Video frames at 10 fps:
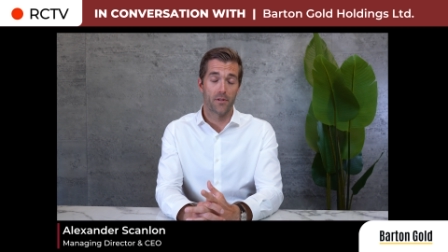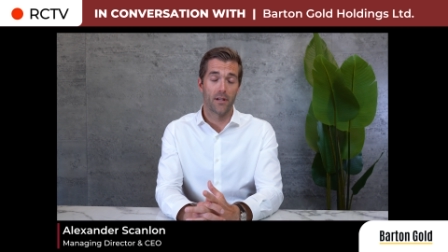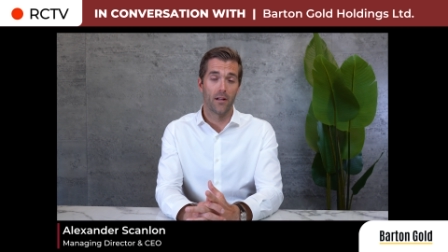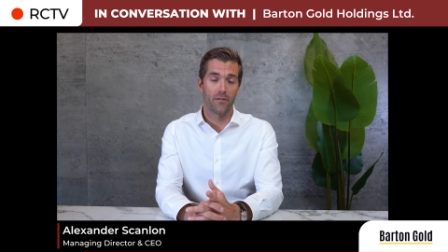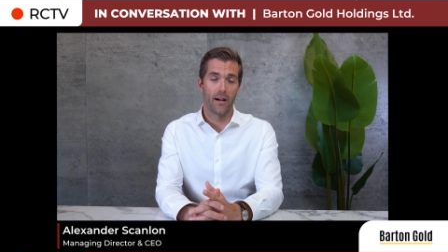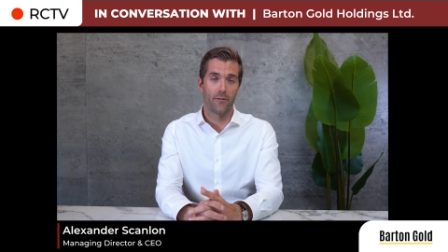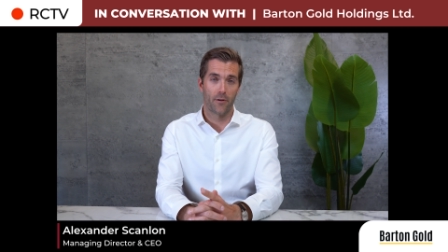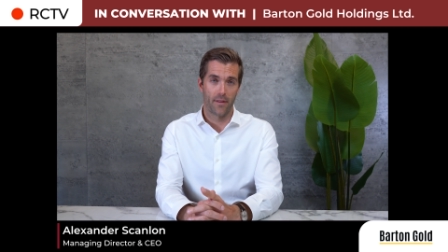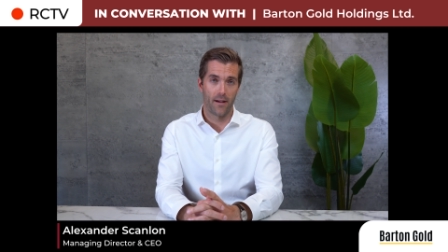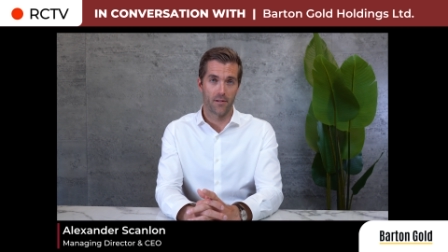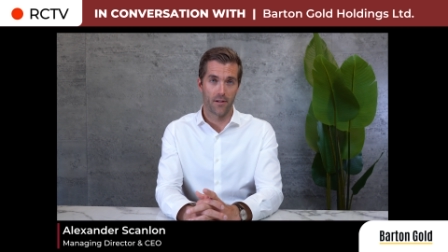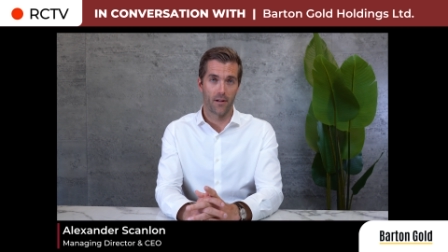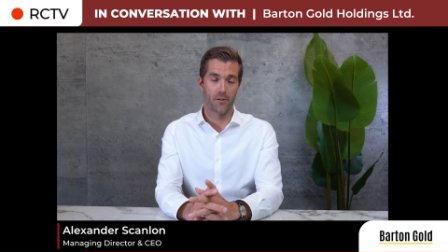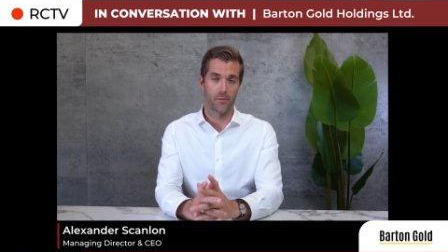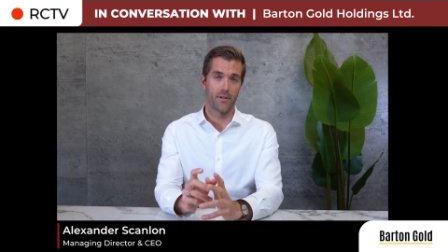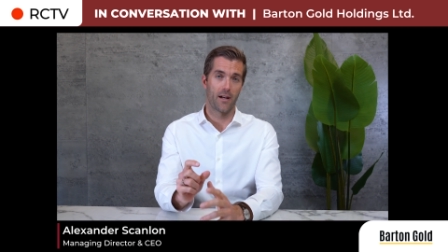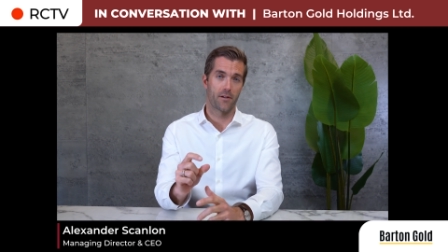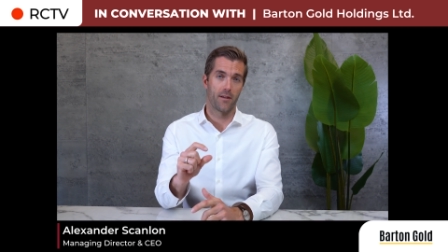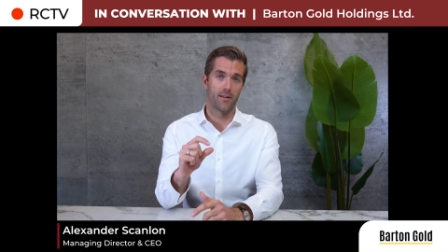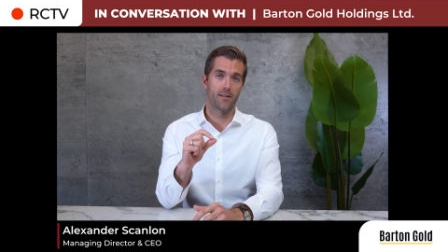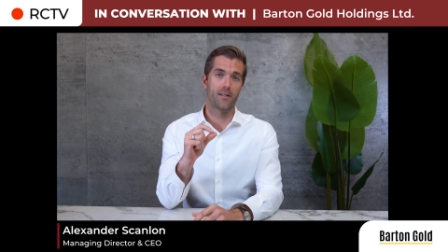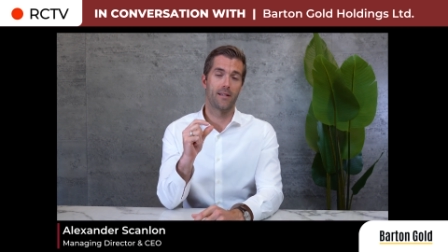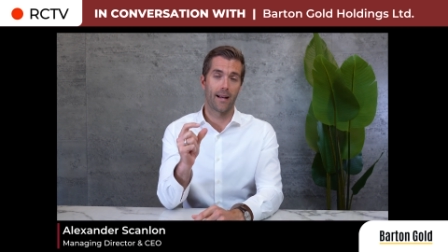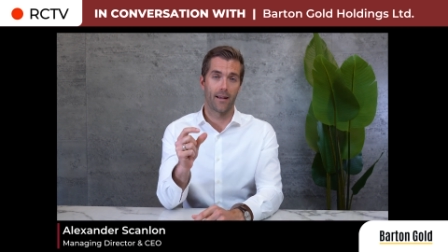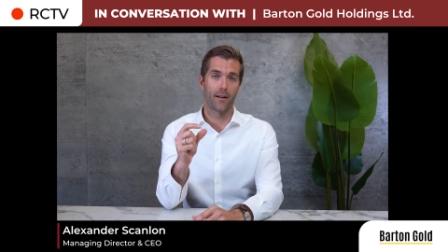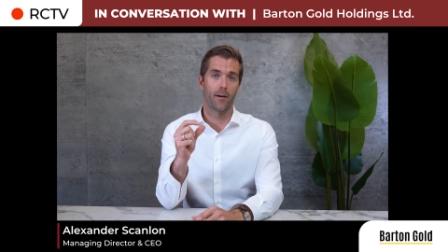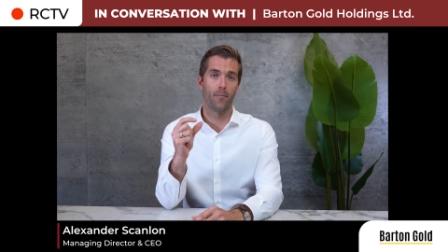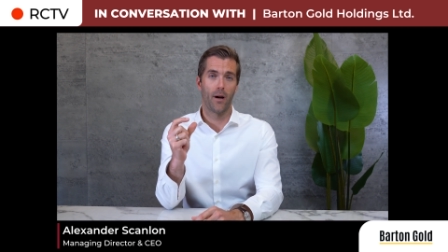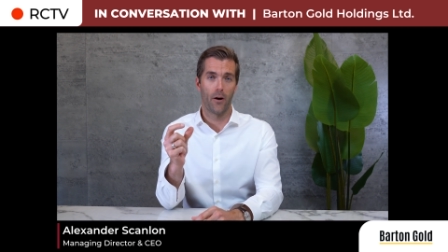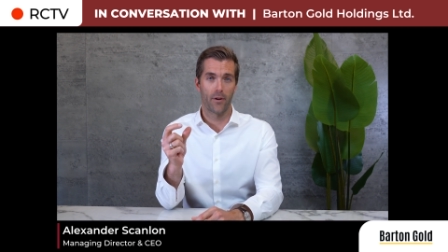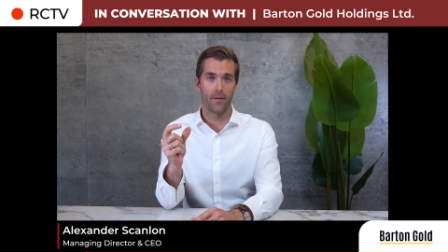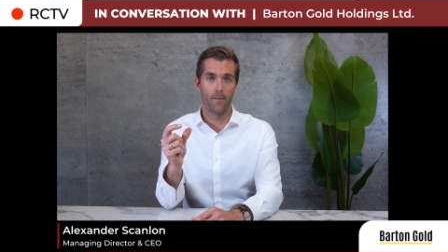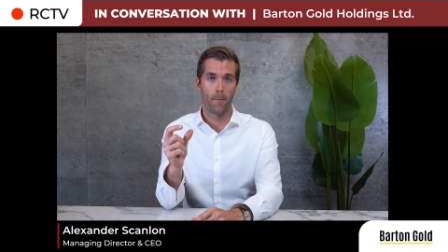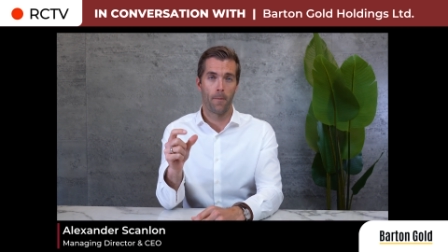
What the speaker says: sale of $500,000 was actually the second component